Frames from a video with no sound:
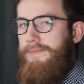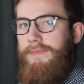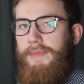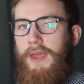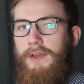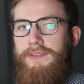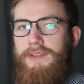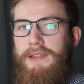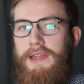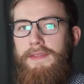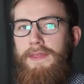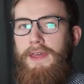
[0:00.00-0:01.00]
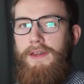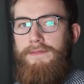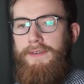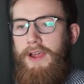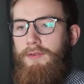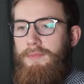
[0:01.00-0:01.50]
Now select the
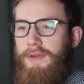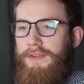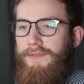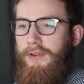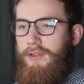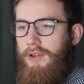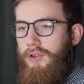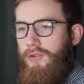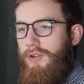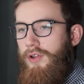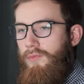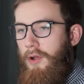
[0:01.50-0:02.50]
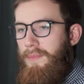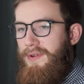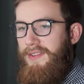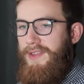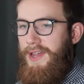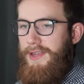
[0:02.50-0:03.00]
environment for your local
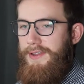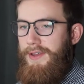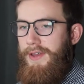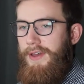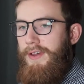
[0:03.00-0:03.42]
WordPress site.